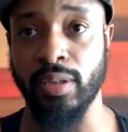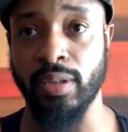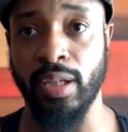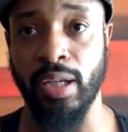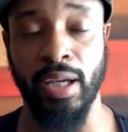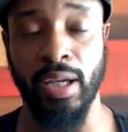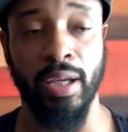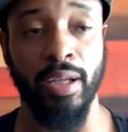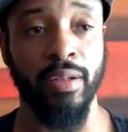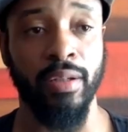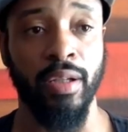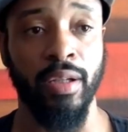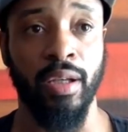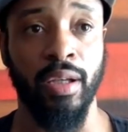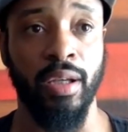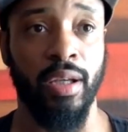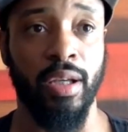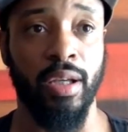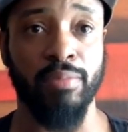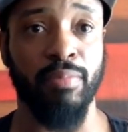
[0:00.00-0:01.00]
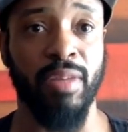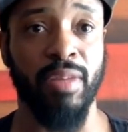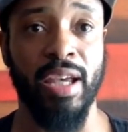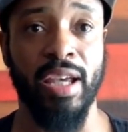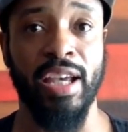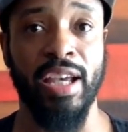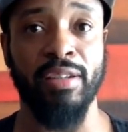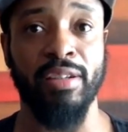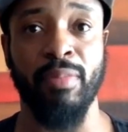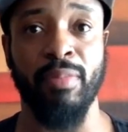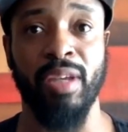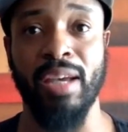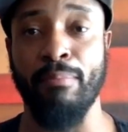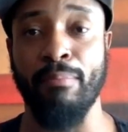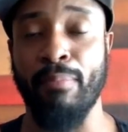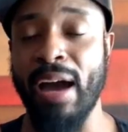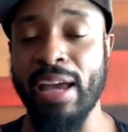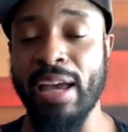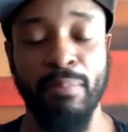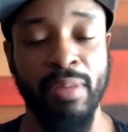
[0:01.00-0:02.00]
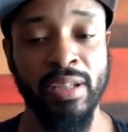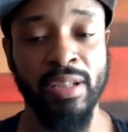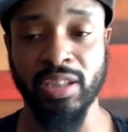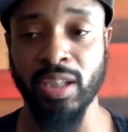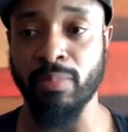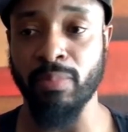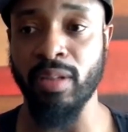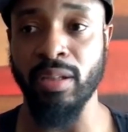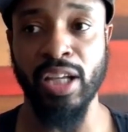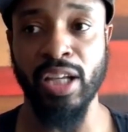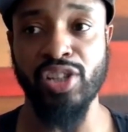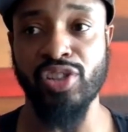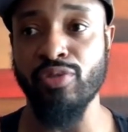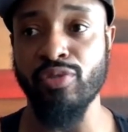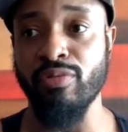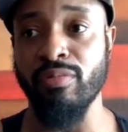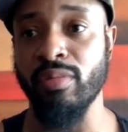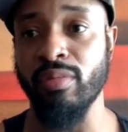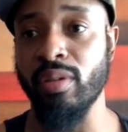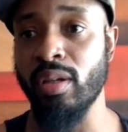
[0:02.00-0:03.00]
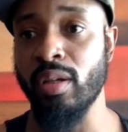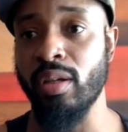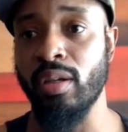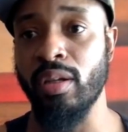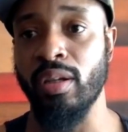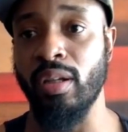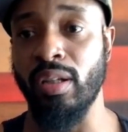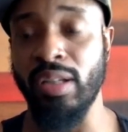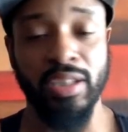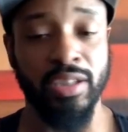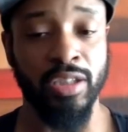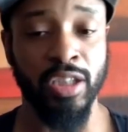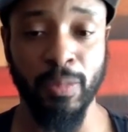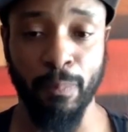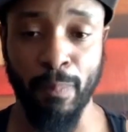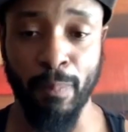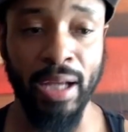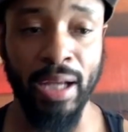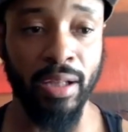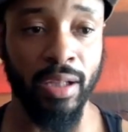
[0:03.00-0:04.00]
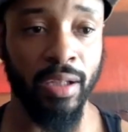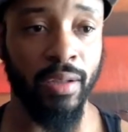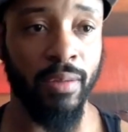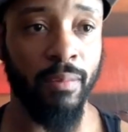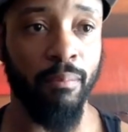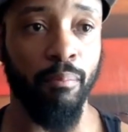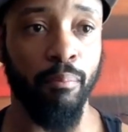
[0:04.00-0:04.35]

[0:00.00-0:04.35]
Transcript: And it might be something that you least expected.